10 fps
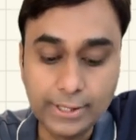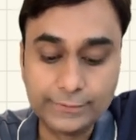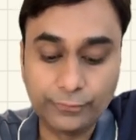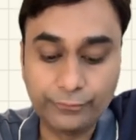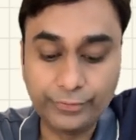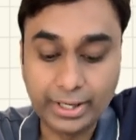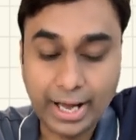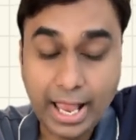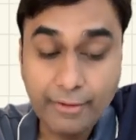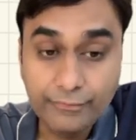So
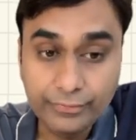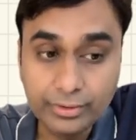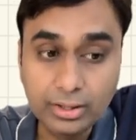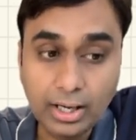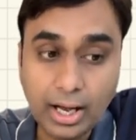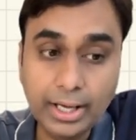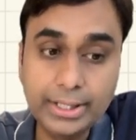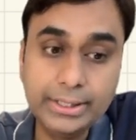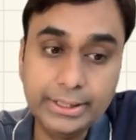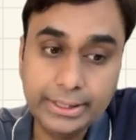wherever
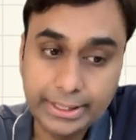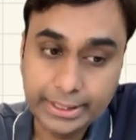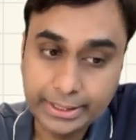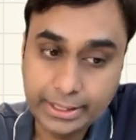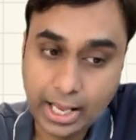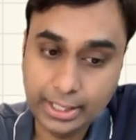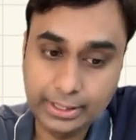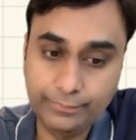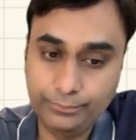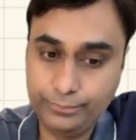I need, I
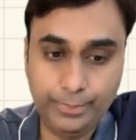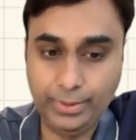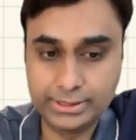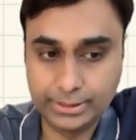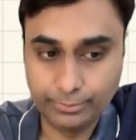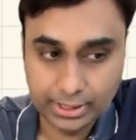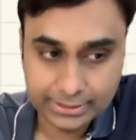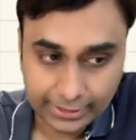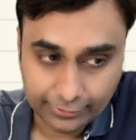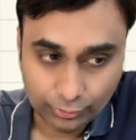can replace it by
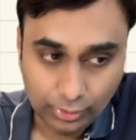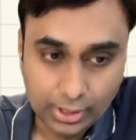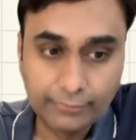0,